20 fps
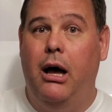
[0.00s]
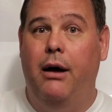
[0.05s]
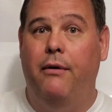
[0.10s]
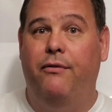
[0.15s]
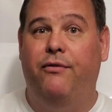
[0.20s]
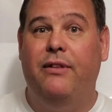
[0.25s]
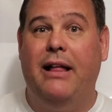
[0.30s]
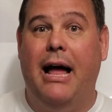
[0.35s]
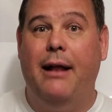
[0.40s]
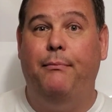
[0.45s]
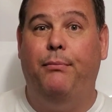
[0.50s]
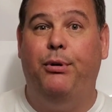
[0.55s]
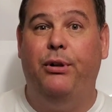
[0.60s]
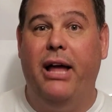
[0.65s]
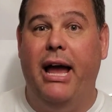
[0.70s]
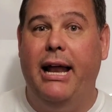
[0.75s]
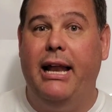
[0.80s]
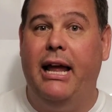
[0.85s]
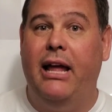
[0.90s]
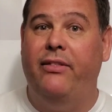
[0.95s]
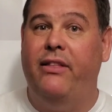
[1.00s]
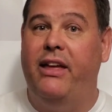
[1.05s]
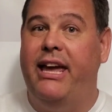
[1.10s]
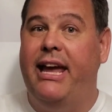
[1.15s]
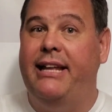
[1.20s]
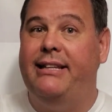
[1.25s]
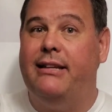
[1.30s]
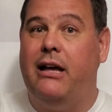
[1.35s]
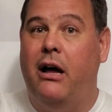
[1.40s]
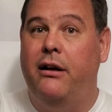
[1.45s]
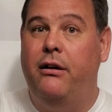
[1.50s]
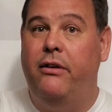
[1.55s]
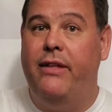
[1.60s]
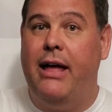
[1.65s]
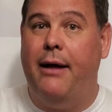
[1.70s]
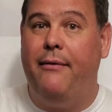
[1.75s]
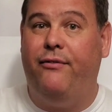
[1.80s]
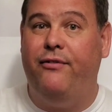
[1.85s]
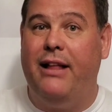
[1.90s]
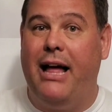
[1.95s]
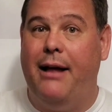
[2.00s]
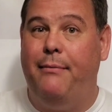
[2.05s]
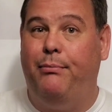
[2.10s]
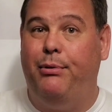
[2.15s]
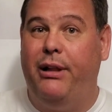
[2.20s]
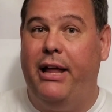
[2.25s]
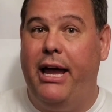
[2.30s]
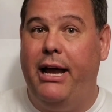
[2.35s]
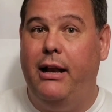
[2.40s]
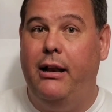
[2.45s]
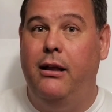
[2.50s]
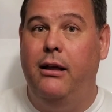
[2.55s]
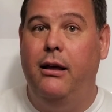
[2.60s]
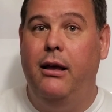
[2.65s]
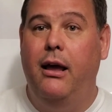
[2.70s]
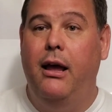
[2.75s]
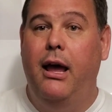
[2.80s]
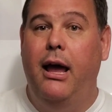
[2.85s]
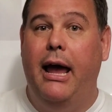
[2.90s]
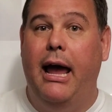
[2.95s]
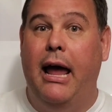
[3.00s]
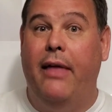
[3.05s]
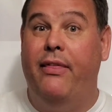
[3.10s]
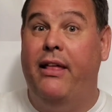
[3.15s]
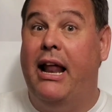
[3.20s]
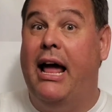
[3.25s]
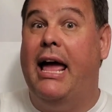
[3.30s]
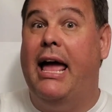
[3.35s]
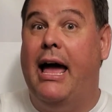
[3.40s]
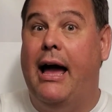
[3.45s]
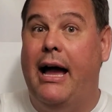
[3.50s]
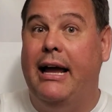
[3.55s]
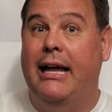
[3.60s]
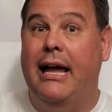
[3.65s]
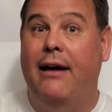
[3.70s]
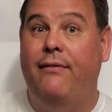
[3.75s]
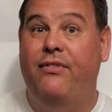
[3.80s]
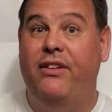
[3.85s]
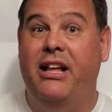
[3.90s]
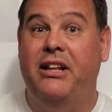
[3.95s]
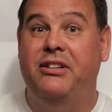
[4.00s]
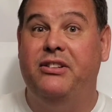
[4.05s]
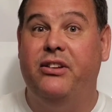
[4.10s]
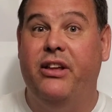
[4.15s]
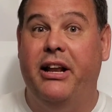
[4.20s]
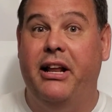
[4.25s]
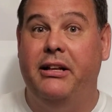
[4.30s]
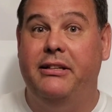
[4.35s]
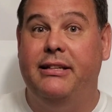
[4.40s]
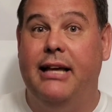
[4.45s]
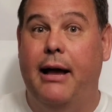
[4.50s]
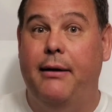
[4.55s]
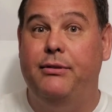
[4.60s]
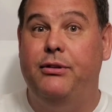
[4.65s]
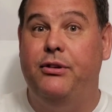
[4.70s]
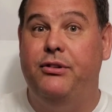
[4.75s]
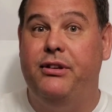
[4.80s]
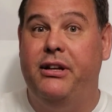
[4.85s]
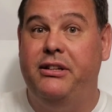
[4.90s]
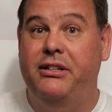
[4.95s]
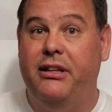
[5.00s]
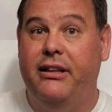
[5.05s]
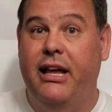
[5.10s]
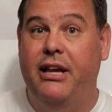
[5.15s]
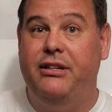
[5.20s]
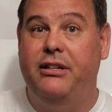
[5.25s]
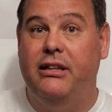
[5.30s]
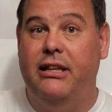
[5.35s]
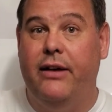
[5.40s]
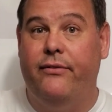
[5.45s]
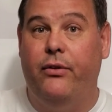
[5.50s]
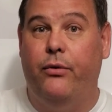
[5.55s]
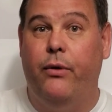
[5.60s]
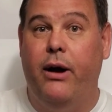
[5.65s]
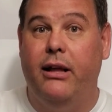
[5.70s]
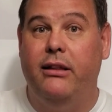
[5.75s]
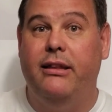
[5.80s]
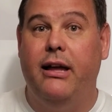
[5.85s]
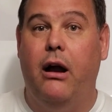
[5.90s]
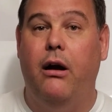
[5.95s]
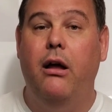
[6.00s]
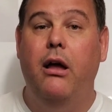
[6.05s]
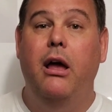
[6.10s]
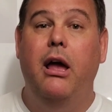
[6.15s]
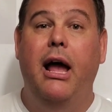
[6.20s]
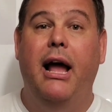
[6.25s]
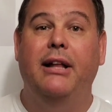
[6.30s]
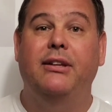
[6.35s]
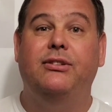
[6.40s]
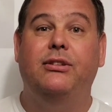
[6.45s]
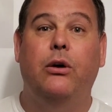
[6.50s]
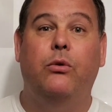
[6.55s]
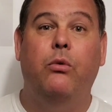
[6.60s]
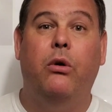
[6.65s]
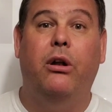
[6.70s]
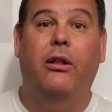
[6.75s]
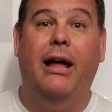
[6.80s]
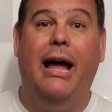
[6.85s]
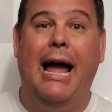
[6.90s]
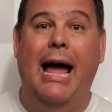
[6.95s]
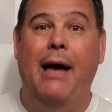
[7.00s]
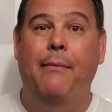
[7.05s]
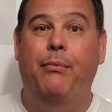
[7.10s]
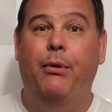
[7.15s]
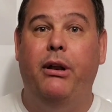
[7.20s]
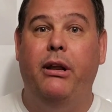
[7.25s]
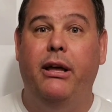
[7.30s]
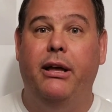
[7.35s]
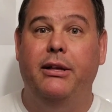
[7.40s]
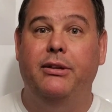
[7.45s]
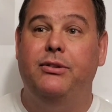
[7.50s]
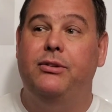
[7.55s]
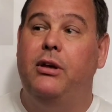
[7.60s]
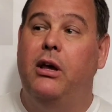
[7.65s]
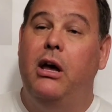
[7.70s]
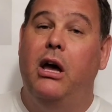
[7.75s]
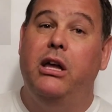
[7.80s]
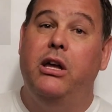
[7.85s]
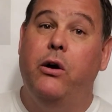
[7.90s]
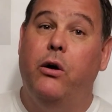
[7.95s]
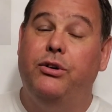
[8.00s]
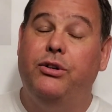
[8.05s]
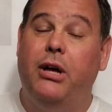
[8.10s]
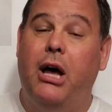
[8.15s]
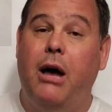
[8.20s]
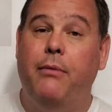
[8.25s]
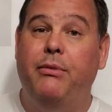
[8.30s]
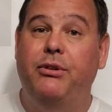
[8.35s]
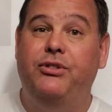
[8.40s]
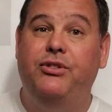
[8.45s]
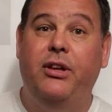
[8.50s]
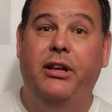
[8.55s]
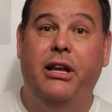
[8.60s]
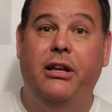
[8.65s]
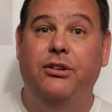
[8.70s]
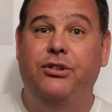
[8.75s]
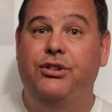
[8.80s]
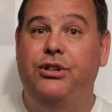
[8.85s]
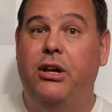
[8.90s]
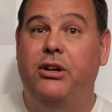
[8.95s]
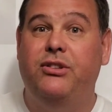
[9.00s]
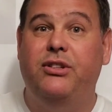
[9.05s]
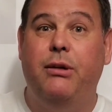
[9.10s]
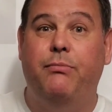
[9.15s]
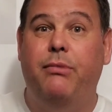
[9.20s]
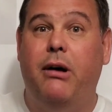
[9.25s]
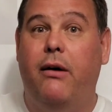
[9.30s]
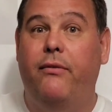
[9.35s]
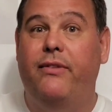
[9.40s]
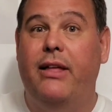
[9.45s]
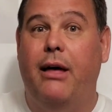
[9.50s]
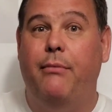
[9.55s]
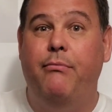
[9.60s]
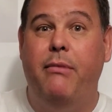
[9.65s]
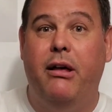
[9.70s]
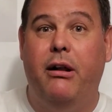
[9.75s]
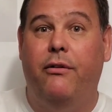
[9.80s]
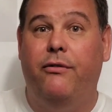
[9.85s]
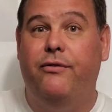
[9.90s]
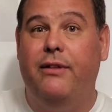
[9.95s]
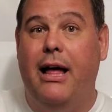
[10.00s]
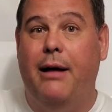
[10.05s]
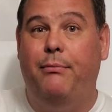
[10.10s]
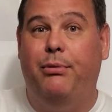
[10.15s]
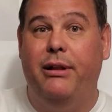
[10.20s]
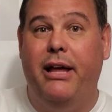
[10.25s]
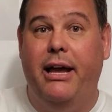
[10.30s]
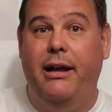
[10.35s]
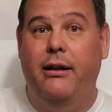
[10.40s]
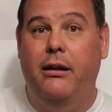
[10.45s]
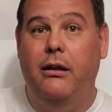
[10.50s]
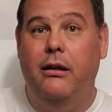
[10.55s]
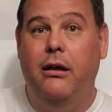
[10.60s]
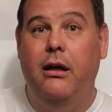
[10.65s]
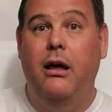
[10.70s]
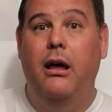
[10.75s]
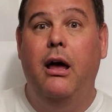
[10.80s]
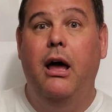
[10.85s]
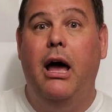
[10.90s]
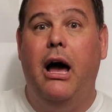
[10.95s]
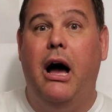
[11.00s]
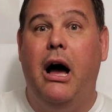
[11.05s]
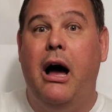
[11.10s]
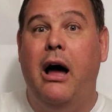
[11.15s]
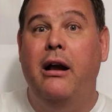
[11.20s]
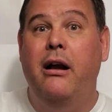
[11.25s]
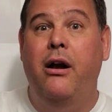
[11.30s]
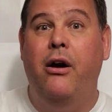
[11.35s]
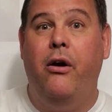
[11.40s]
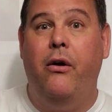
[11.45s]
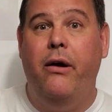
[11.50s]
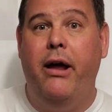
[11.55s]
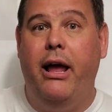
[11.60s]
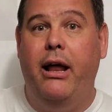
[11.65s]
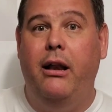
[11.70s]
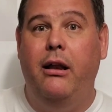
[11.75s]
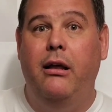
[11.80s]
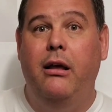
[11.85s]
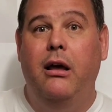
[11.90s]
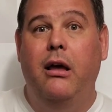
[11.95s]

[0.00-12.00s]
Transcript: flat plate, and the heat's under that flat plate. And then I have the insulated side, so there's an insulation level right there. And so what will happen is your tub is sitting just above that metal flat plate. Under it,